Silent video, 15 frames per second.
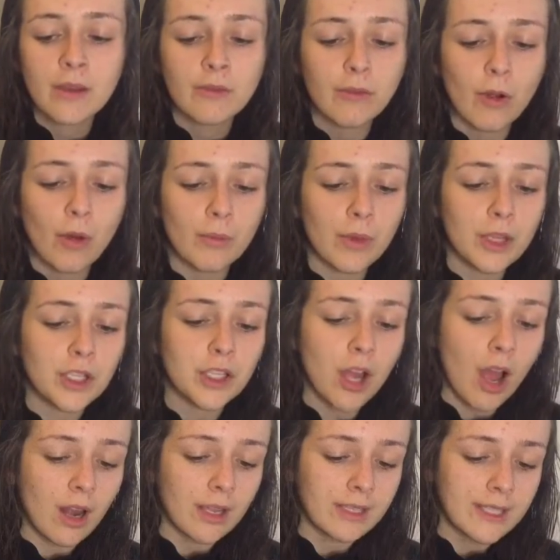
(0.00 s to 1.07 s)
from
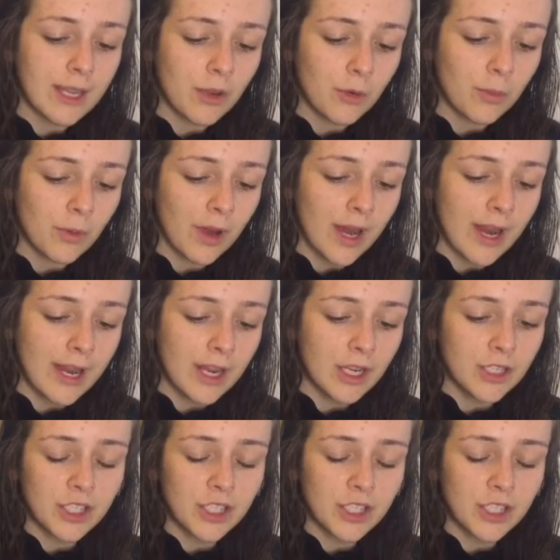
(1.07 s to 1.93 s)
Charlotte Tilbury.